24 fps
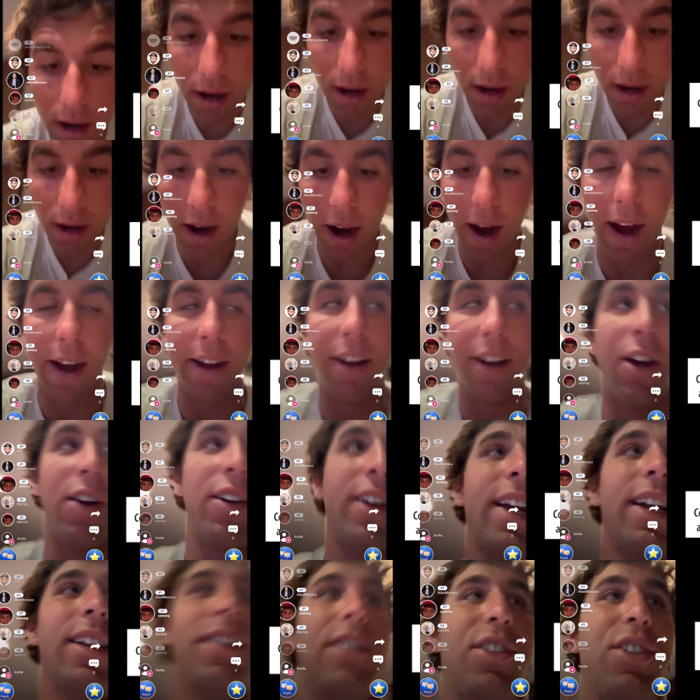Don't
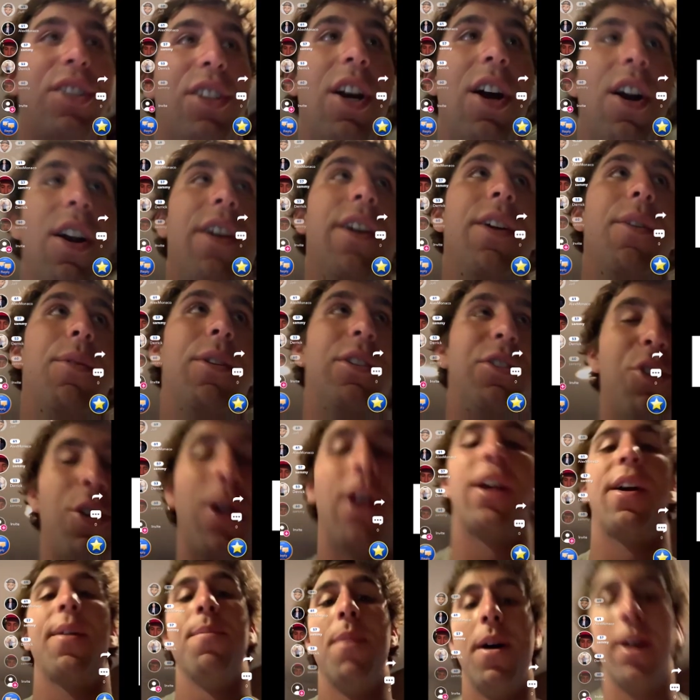get started with
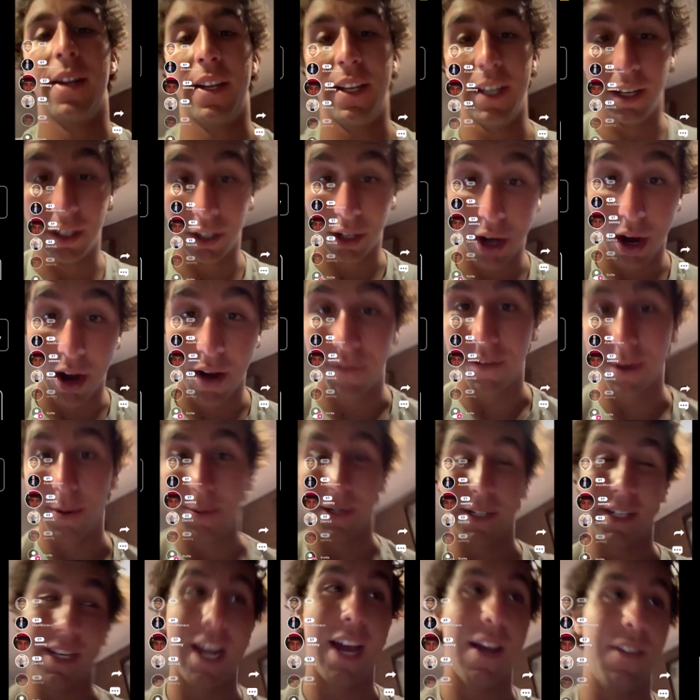Drunken Monkey on golf. I
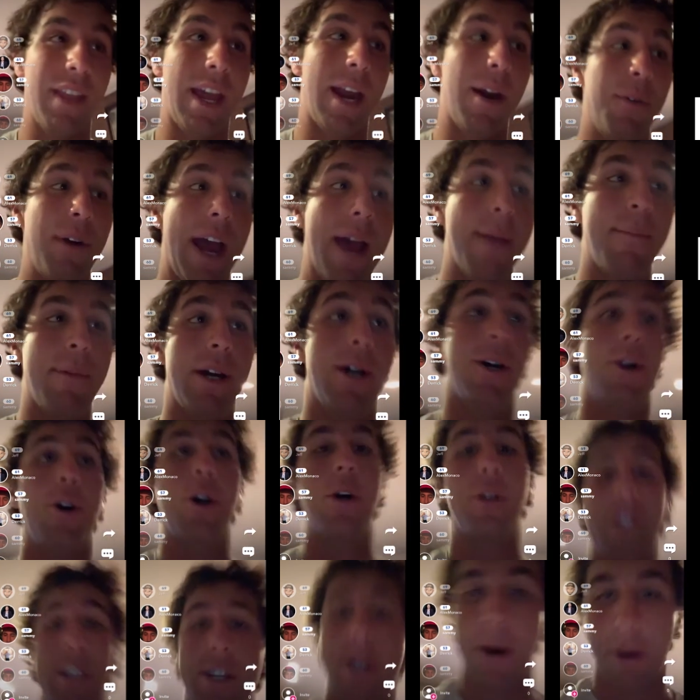went down that rabbit hole
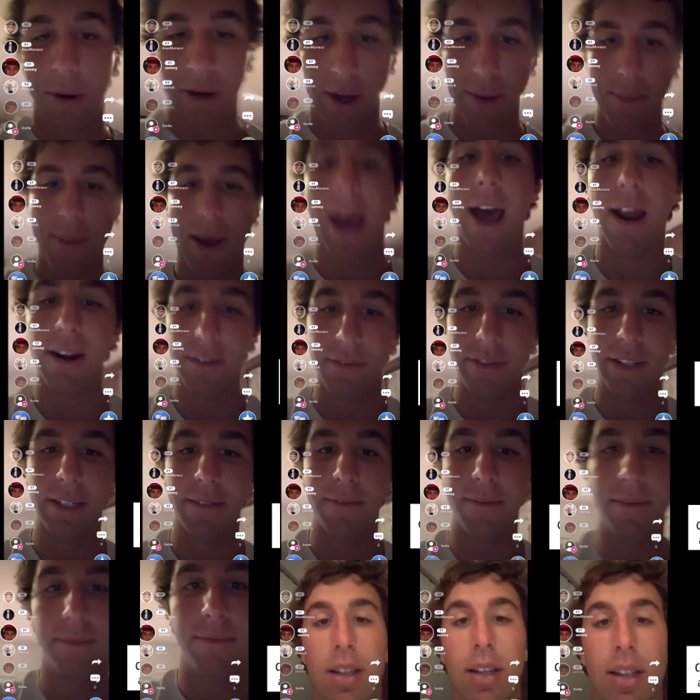and you don't come out of it.
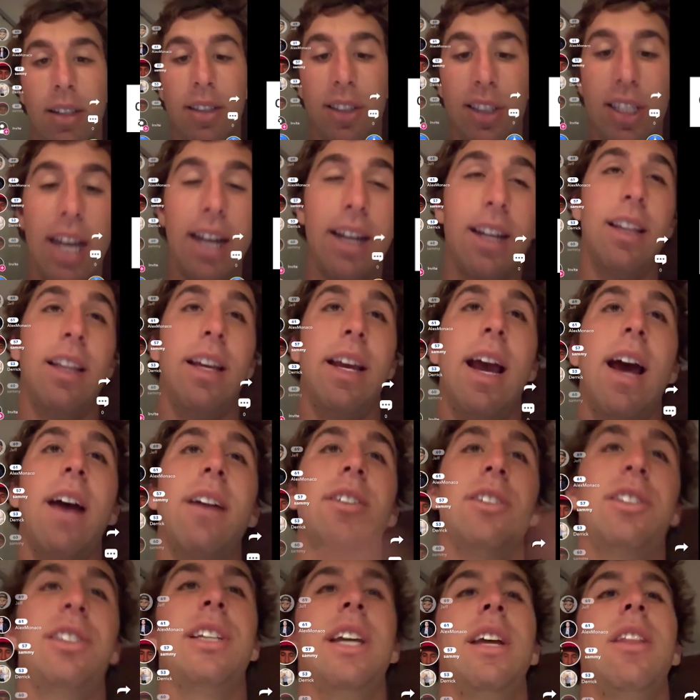Secondly, I
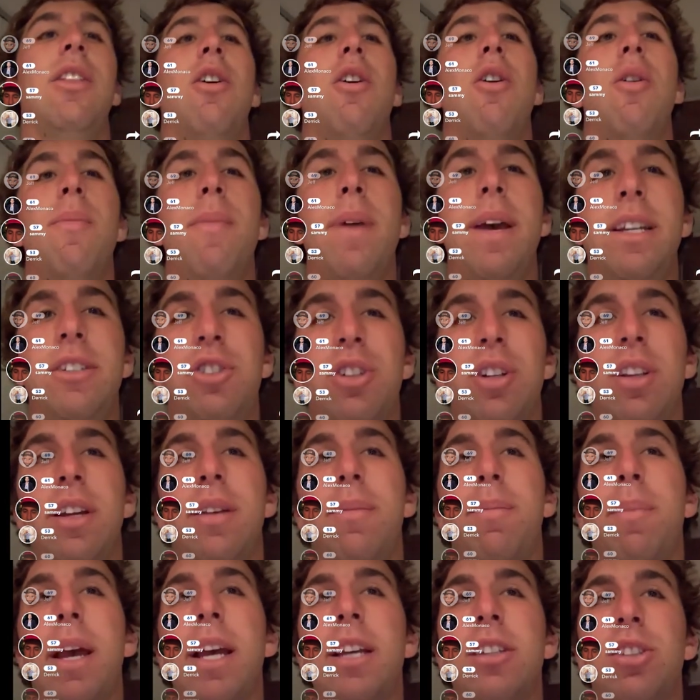understand the whole Major League
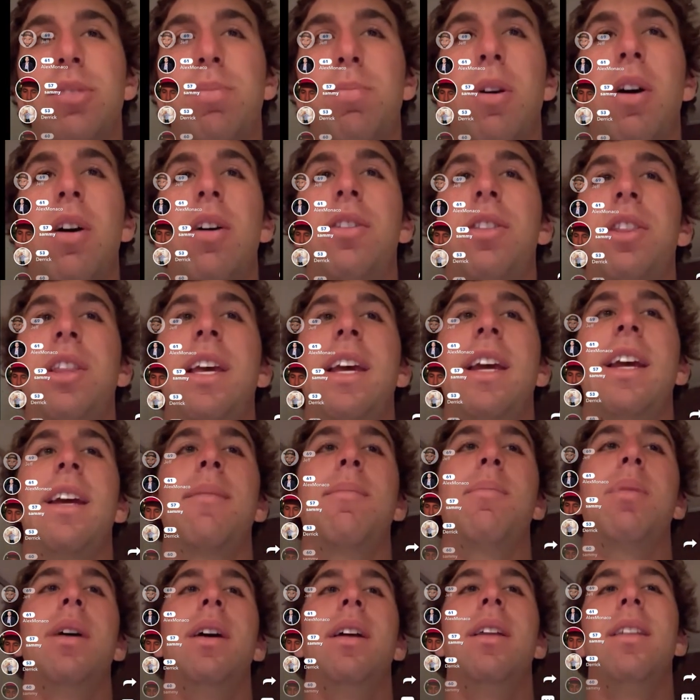Baseball thing,
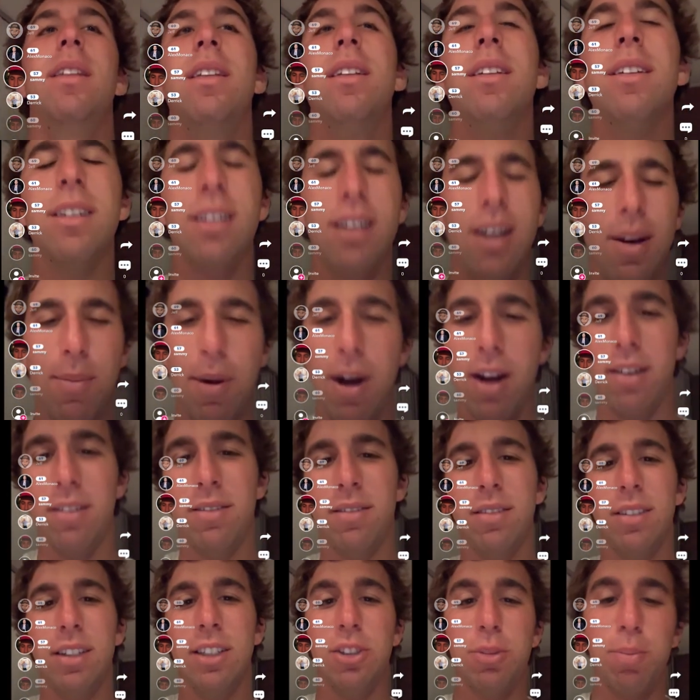but come on,
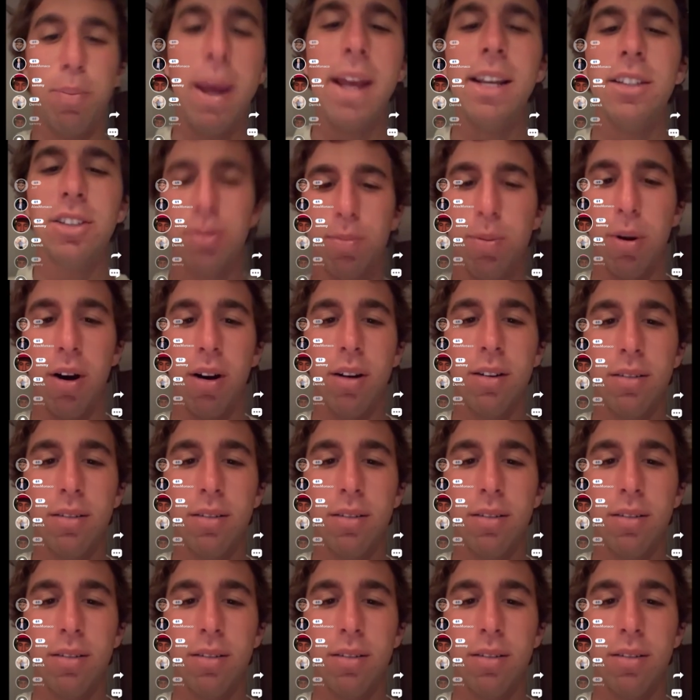it's baseball.